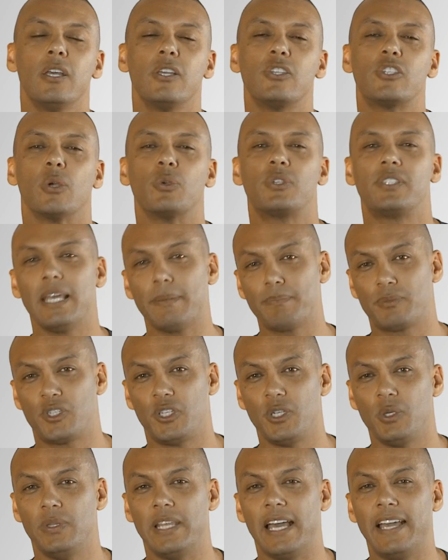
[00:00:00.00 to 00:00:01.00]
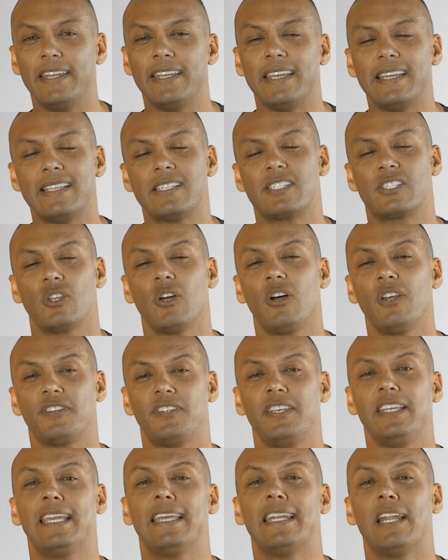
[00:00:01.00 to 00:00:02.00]
So step 2 then is start
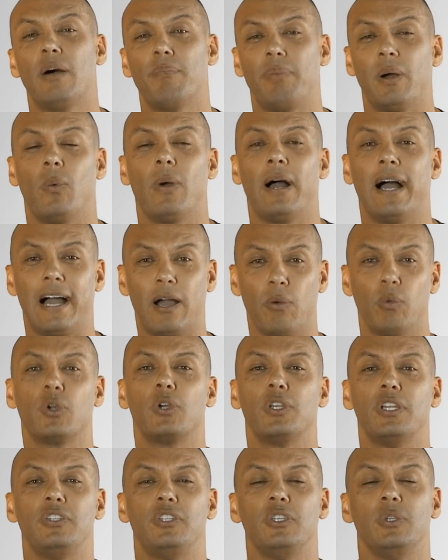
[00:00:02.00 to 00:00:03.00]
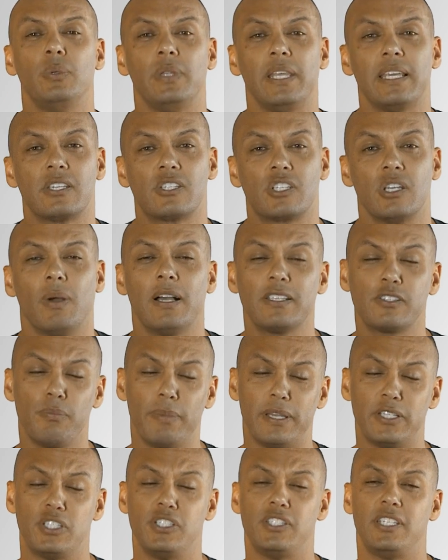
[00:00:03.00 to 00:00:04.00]
thinking now about how we're going to do this. So as I
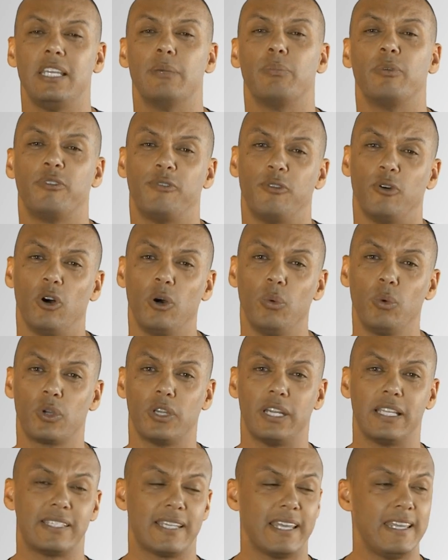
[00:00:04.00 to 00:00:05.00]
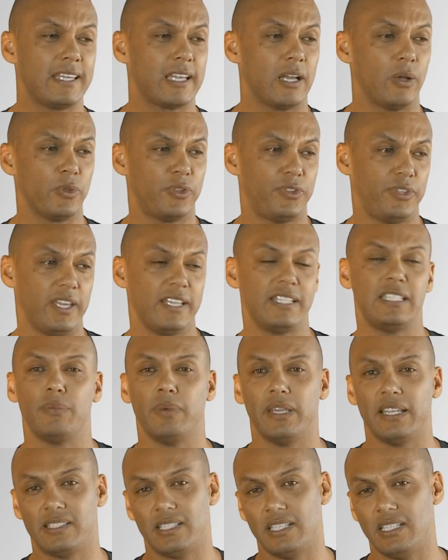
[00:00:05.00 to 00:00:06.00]
mentioned to you before, we're going to take out 30
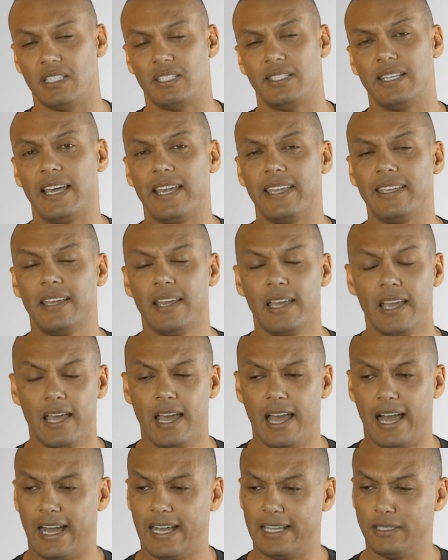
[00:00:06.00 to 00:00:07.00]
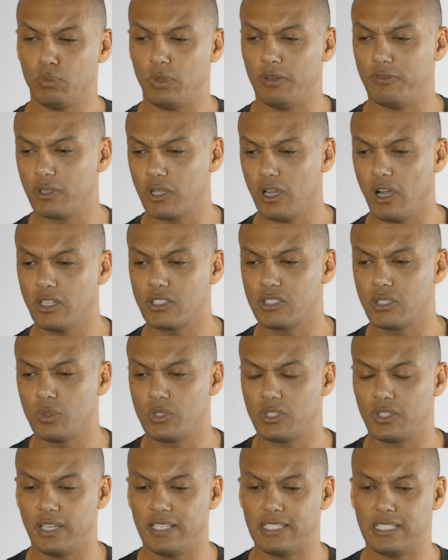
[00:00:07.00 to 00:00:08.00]
minutes each day, and with regards to
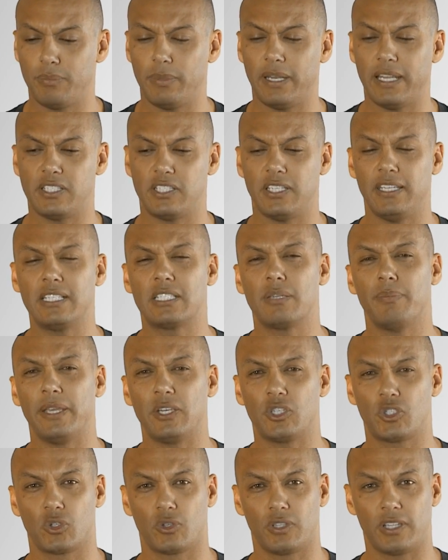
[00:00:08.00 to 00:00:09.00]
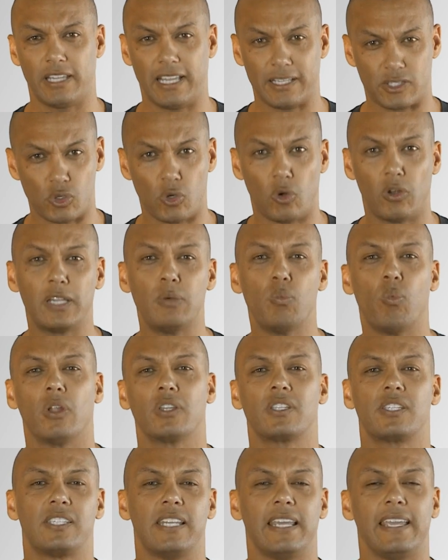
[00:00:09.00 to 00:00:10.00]
those 30 minutes, you need to make sure that that's all in
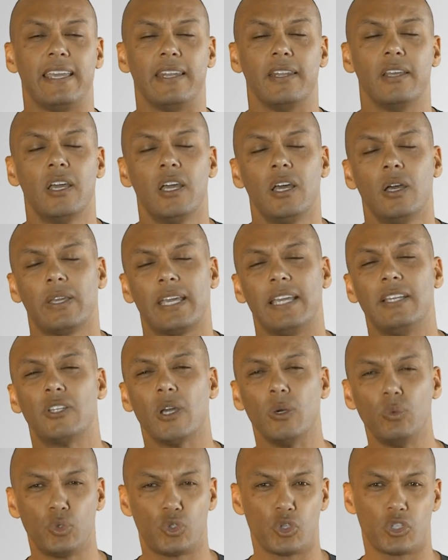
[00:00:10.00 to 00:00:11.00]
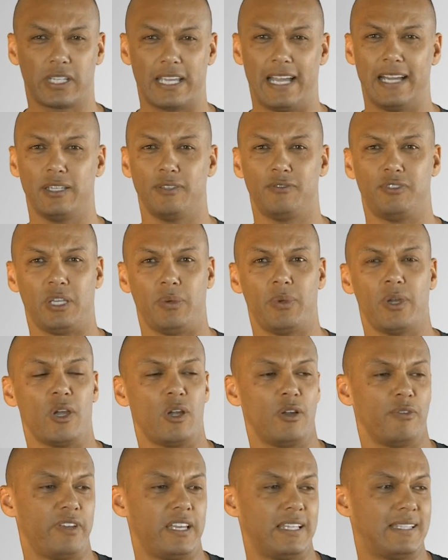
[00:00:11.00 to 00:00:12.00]
one sitting. Okay, don't just kind of do it
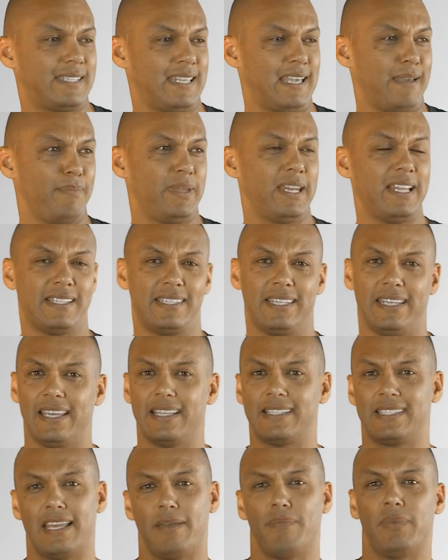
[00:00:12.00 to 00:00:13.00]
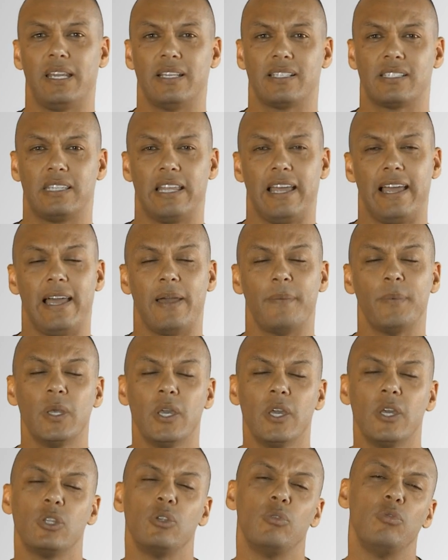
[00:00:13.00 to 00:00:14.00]
over 10 minutes here, 10 minutes there.
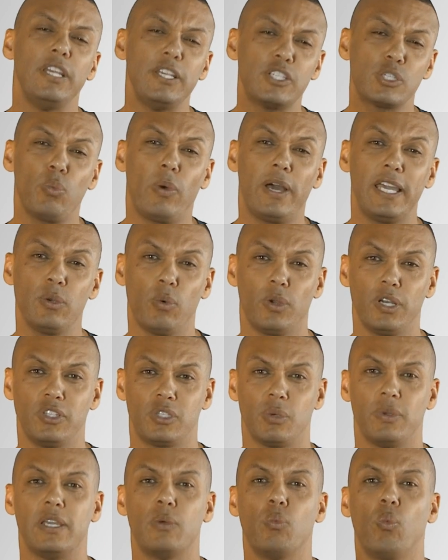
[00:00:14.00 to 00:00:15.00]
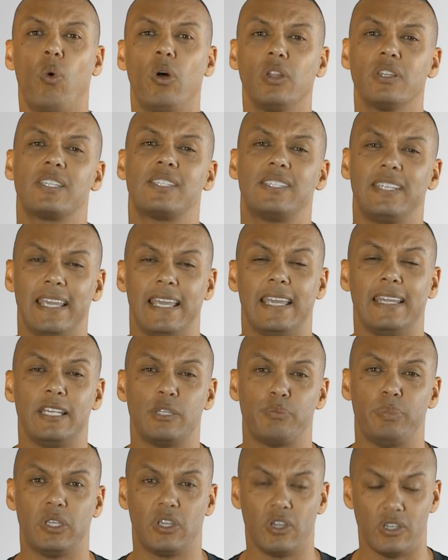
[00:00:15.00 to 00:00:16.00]
The reason why you want to do it in one sitting
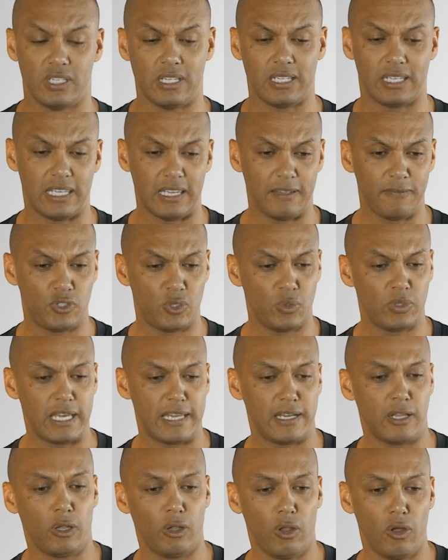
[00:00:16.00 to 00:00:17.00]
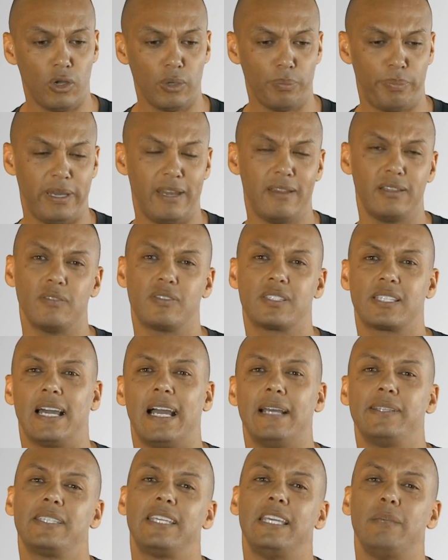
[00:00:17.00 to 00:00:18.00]
is because it gives you then a long period of
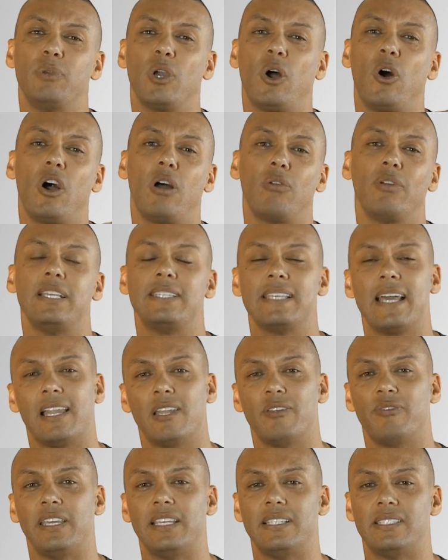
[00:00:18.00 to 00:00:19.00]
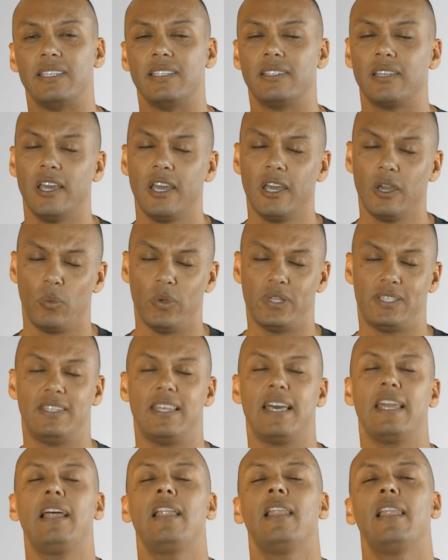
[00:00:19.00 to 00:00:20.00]
time to keep your heart rate elevated, which
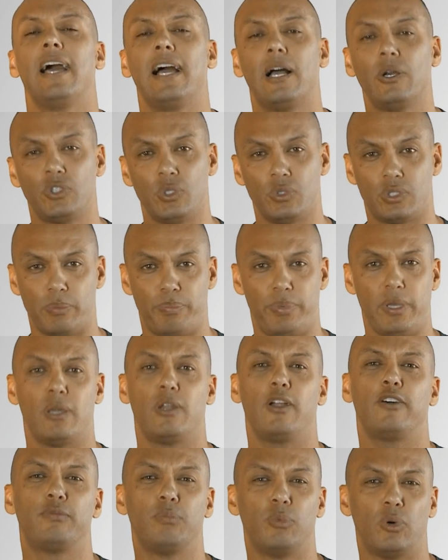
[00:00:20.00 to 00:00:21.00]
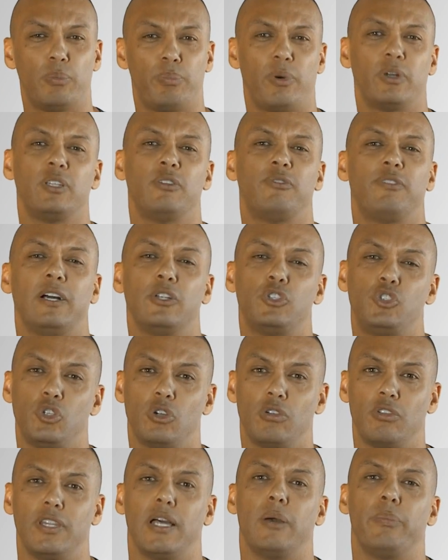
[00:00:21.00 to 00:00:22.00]
then allows you to burn off more body fat
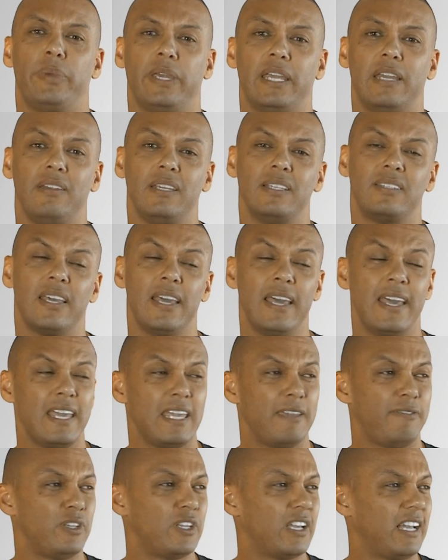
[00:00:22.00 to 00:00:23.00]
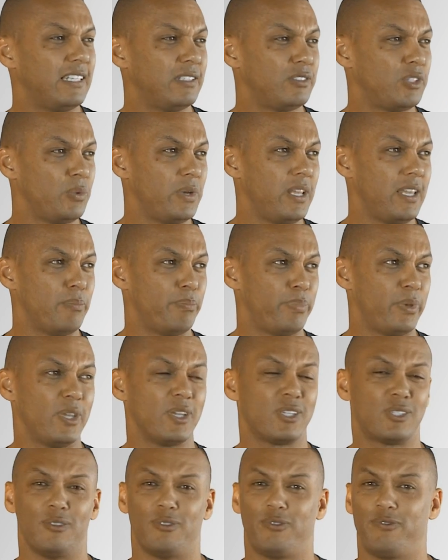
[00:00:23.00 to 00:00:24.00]
during that period. If you're kind of doing it in
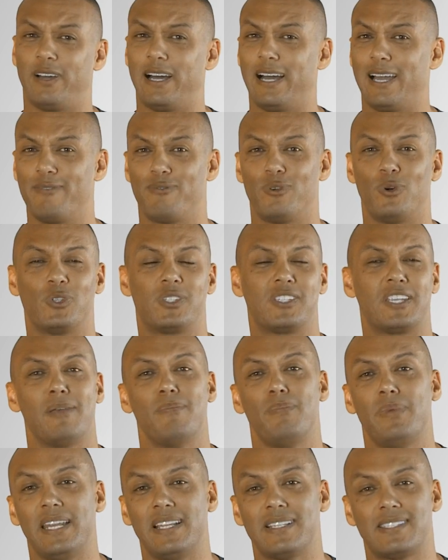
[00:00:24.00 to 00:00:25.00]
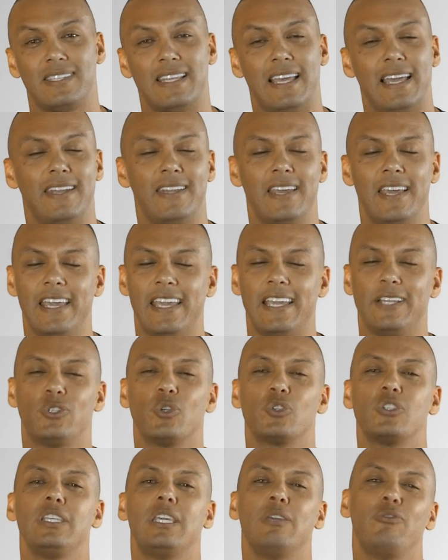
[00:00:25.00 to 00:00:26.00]
bursts of 5 or 10 minutes, then it
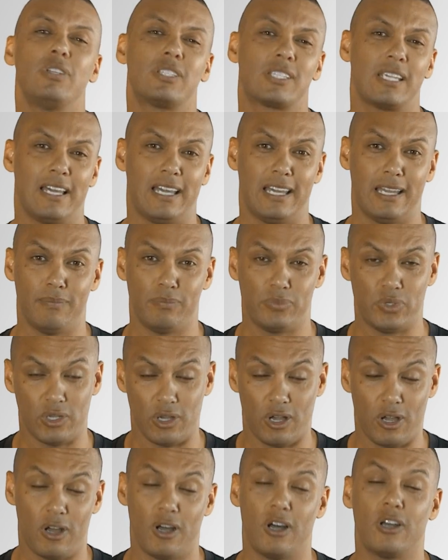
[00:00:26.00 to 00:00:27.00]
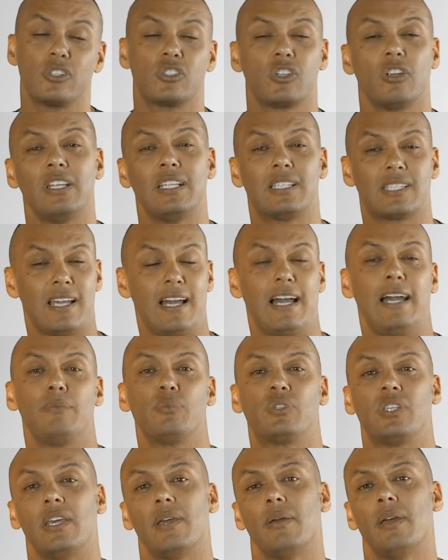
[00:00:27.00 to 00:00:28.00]
doesn't give you time, your heart's already
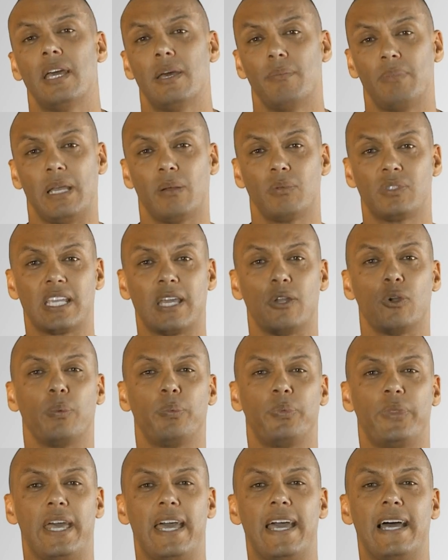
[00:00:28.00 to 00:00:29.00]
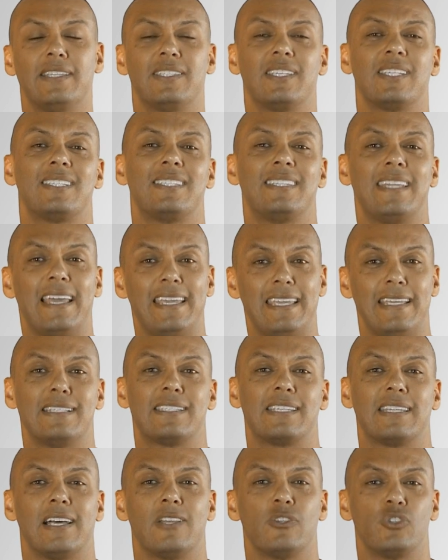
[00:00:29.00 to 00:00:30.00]
time to be able to get up there and to stay
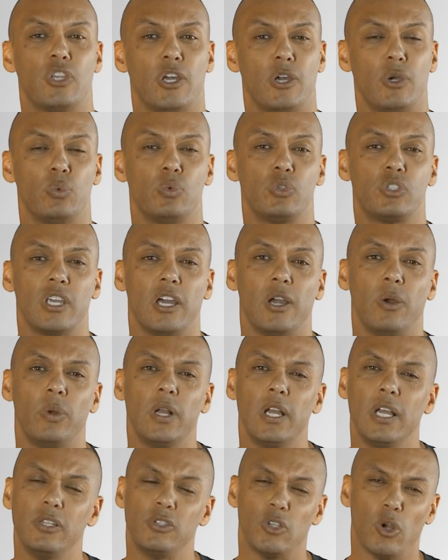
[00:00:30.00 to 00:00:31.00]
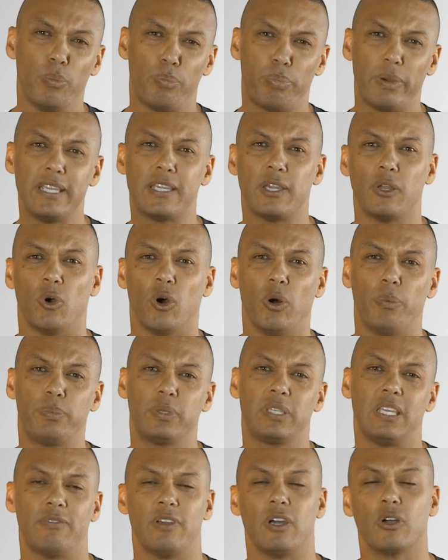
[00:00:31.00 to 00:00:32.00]
into that zone. So don't break it up,
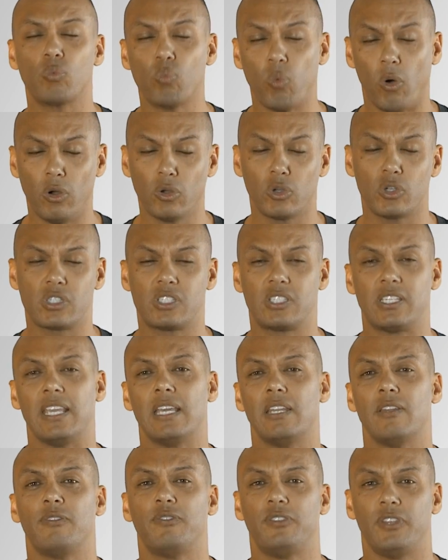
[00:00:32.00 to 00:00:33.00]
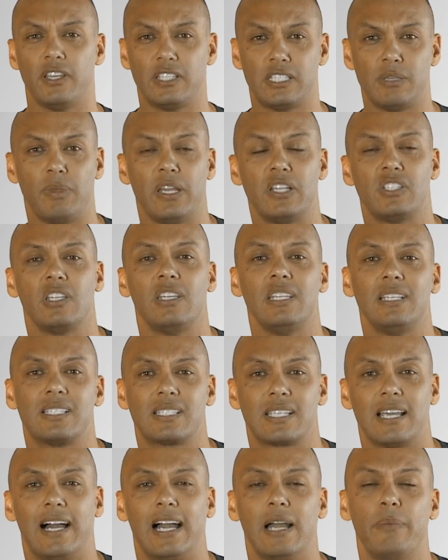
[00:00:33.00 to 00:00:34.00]
give it one good sitting of 30 minutes at
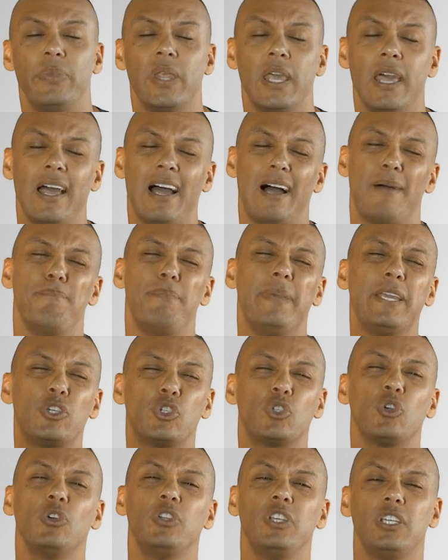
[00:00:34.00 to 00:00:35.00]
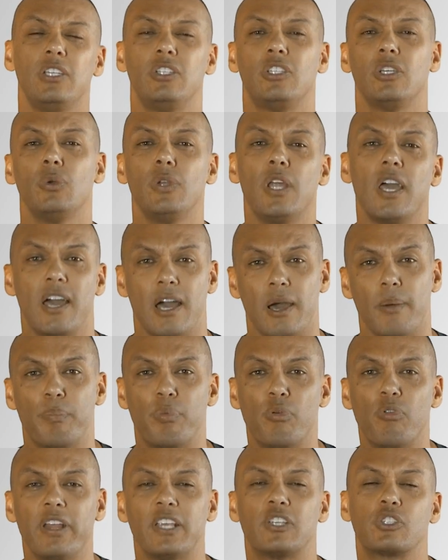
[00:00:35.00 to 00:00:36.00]
each time, and make sure that you're doing it at a
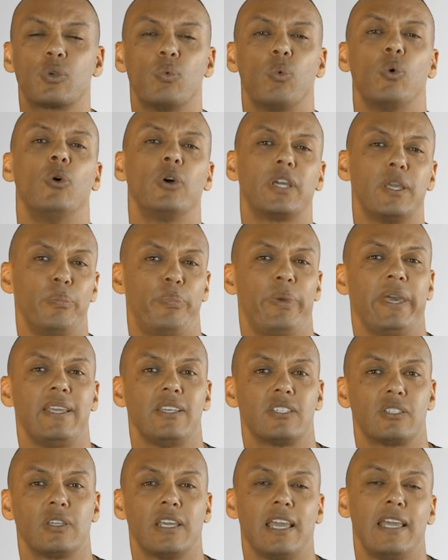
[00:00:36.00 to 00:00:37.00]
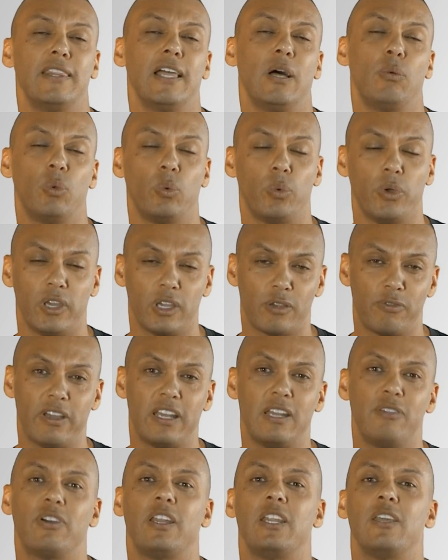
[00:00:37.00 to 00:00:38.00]
brisk walking pace, okay, and that will work
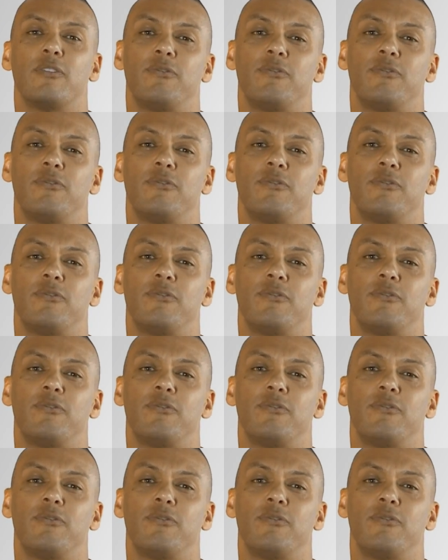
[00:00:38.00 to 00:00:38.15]
very, very